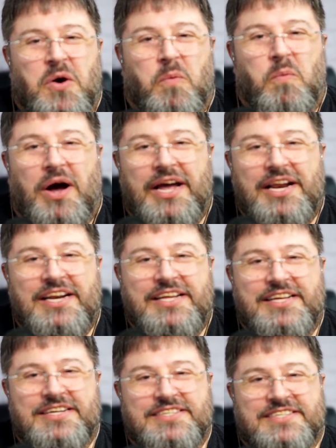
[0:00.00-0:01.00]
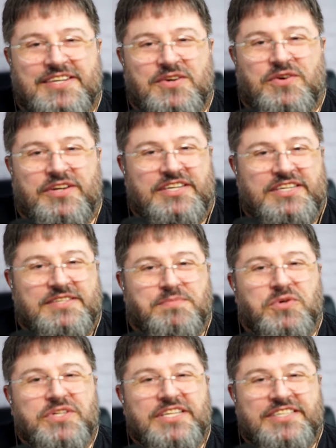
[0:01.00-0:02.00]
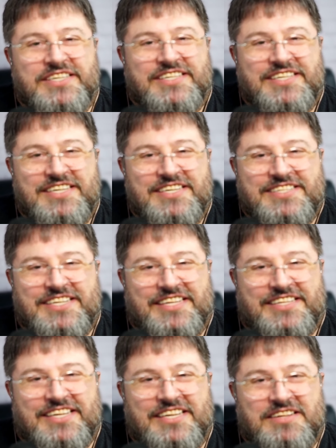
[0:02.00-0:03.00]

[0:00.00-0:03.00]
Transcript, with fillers: While years ago, and it's more than 30 years that the